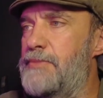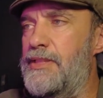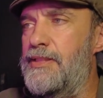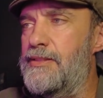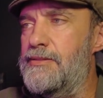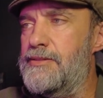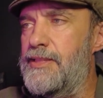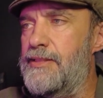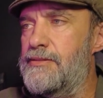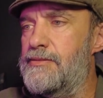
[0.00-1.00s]
meaning
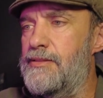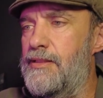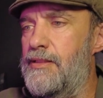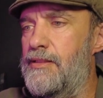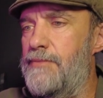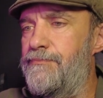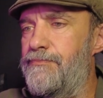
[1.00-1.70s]
that a